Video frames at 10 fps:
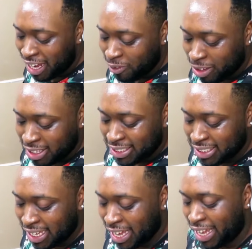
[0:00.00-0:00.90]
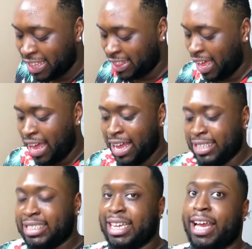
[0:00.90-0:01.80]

I will say that